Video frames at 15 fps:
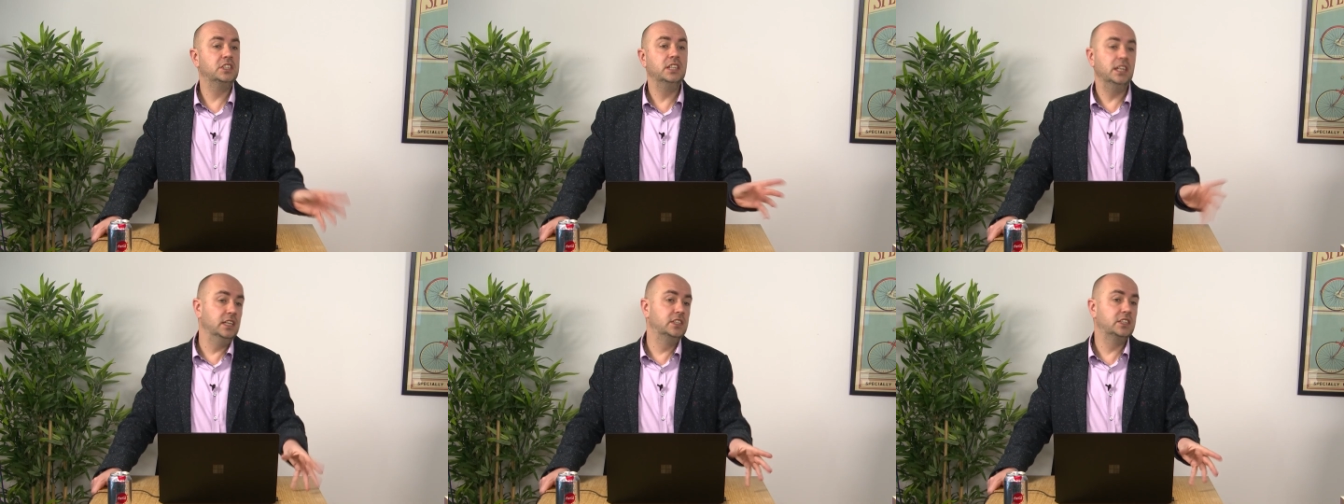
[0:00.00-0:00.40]

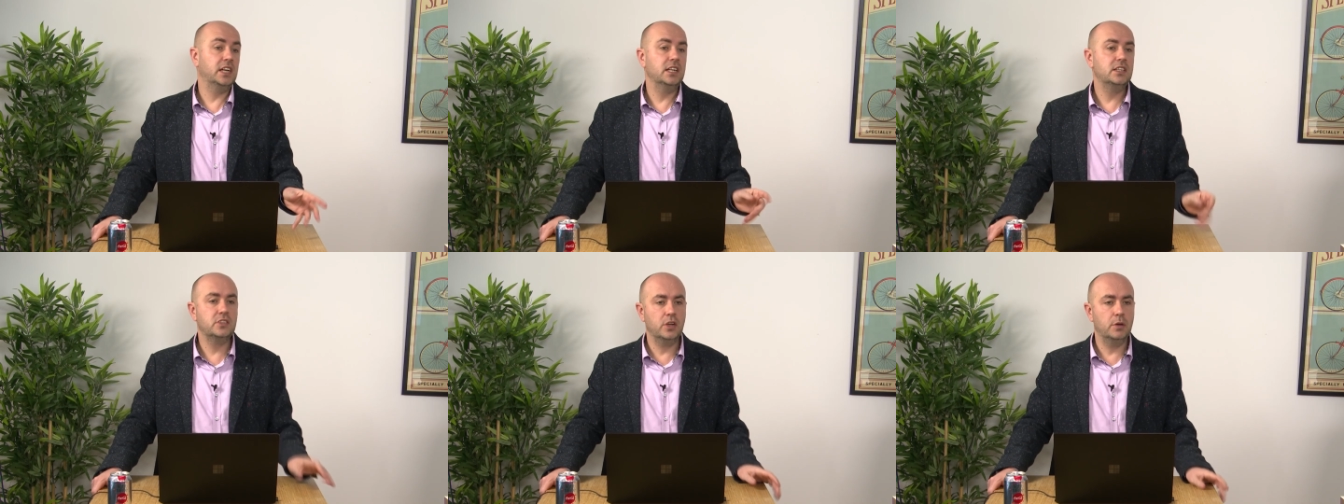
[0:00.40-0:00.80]

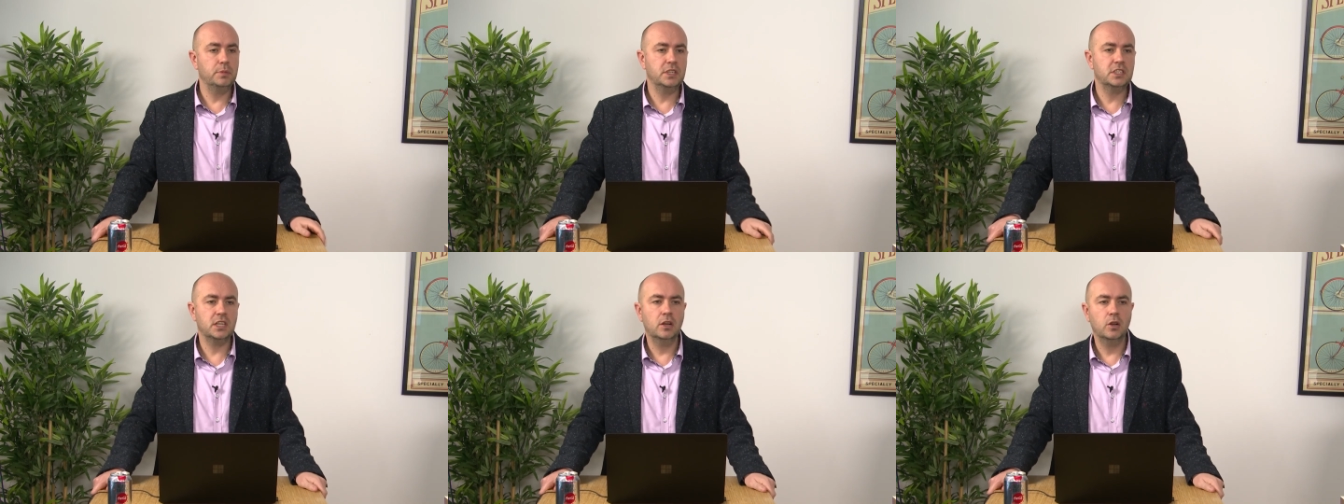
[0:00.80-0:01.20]
insights,
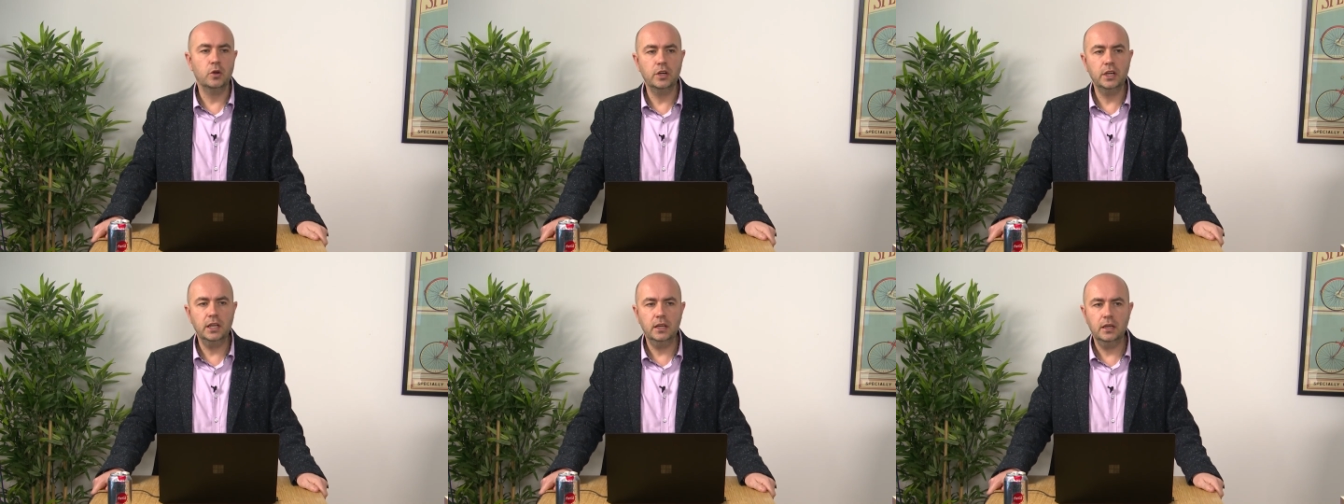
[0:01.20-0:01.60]
topics, and
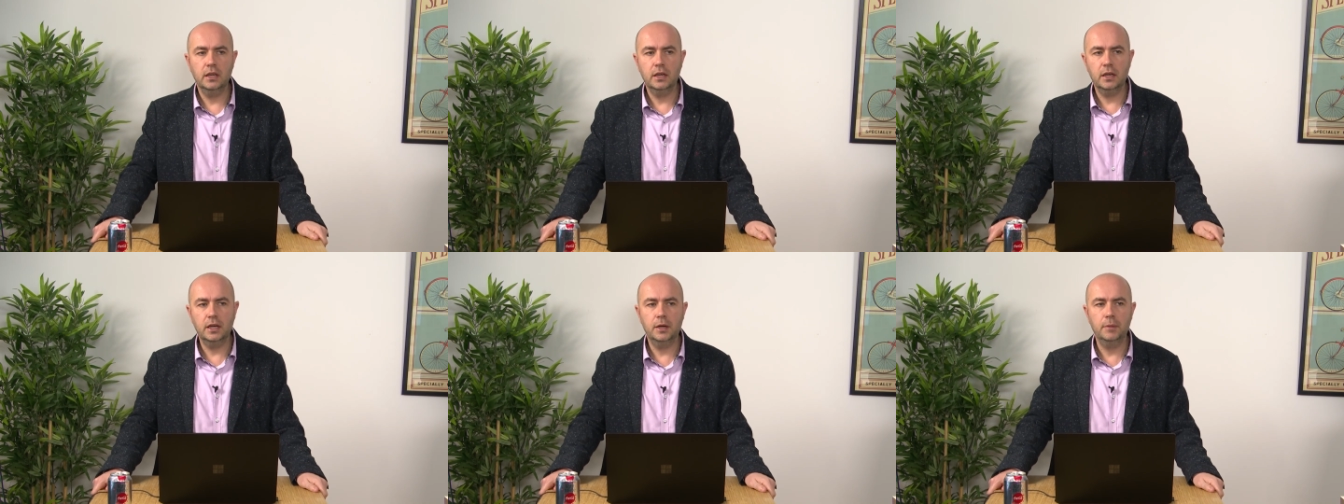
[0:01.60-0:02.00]
learning.
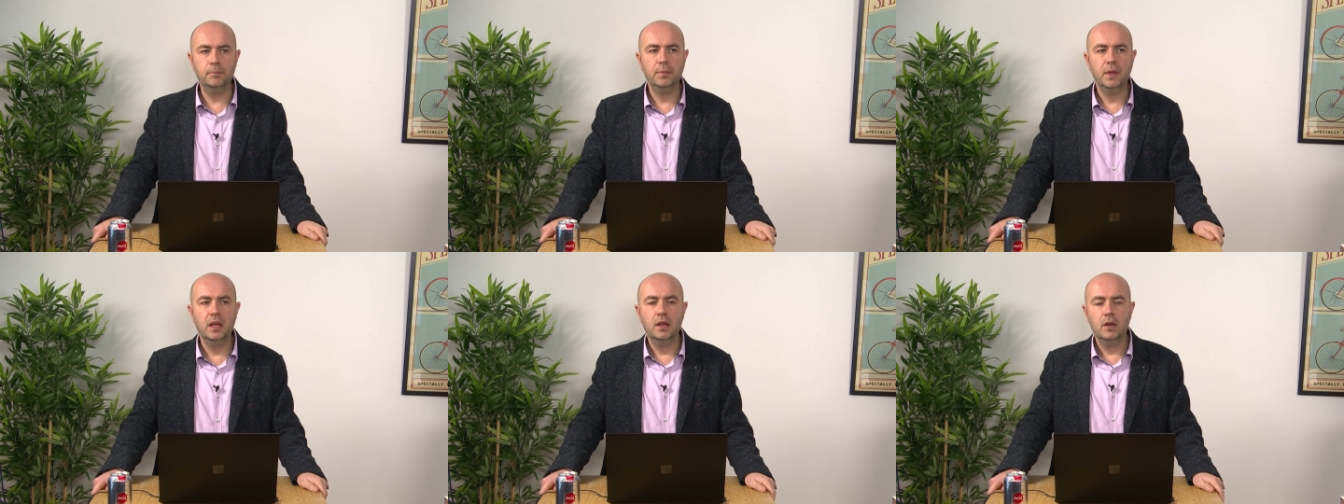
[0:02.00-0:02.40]

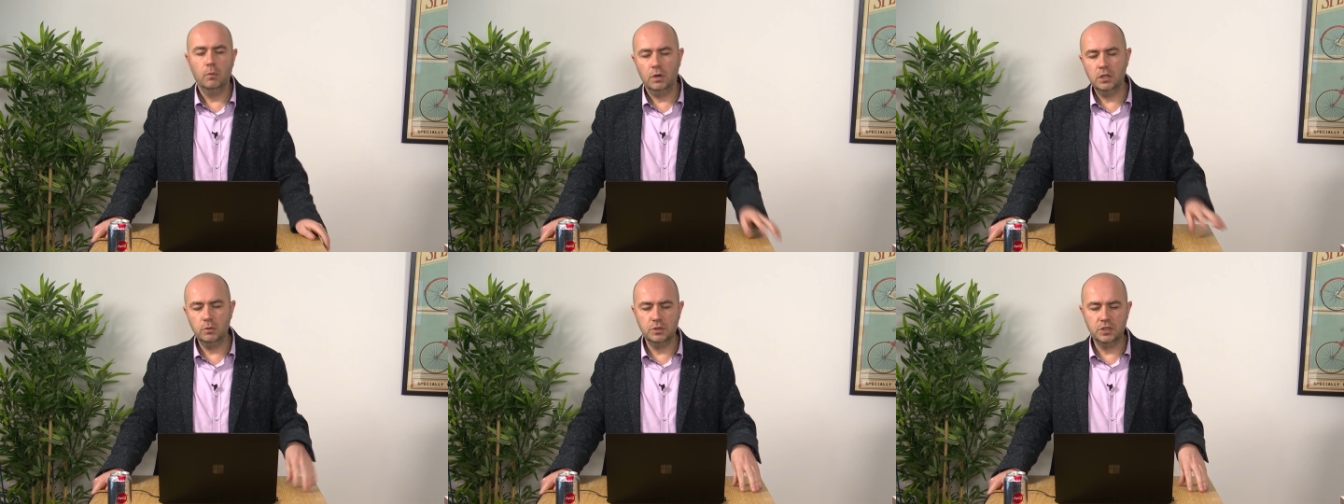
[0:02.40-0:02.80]

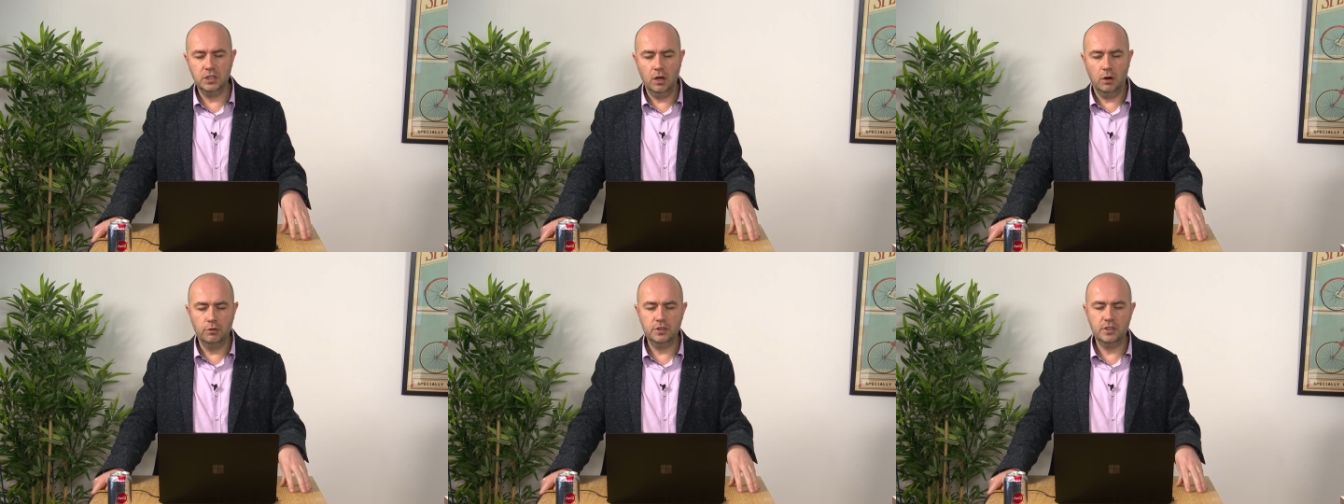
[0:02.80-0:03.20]
What you will
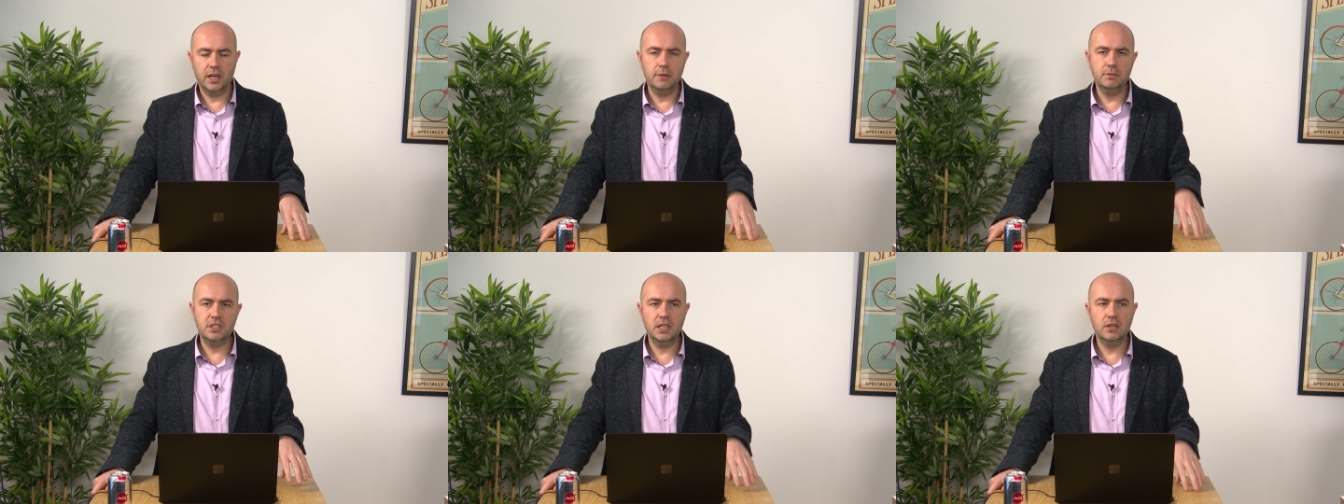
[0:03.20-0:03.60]
see over
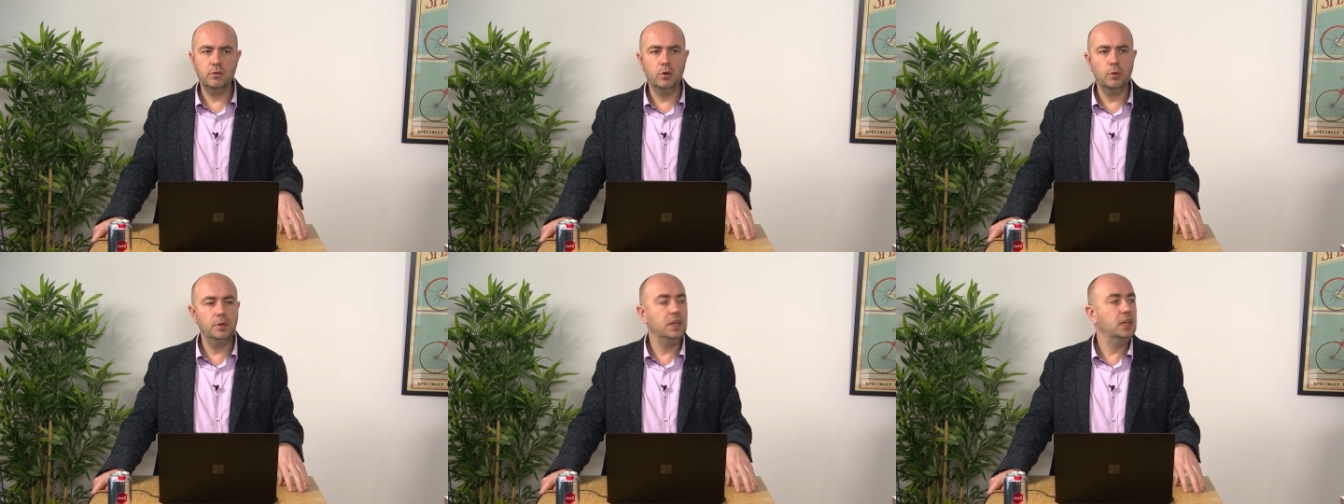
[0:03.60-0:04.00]
time is that there
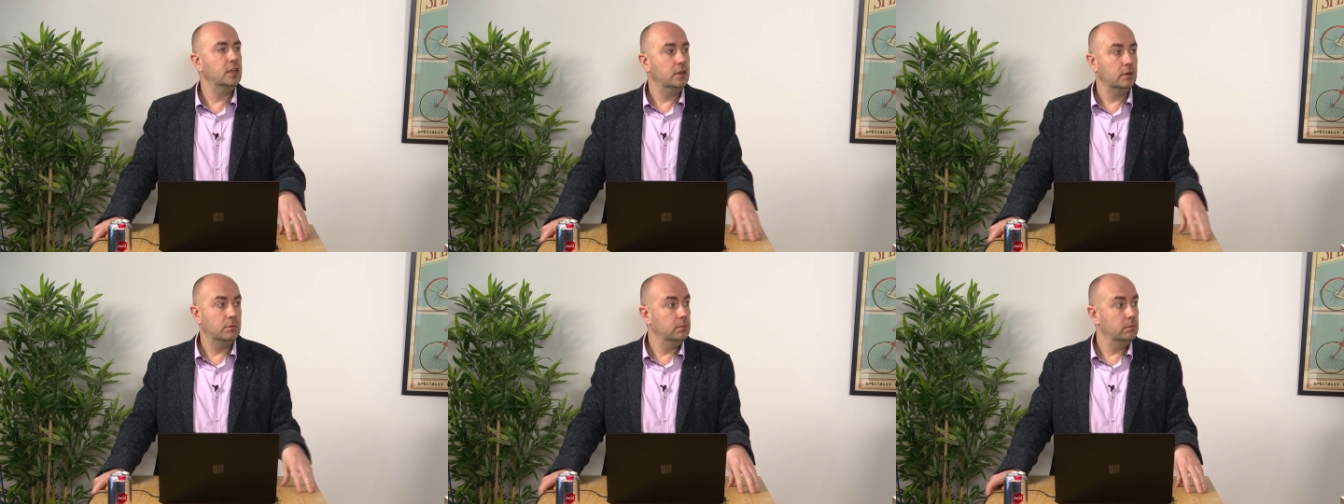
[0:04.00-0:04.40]
will be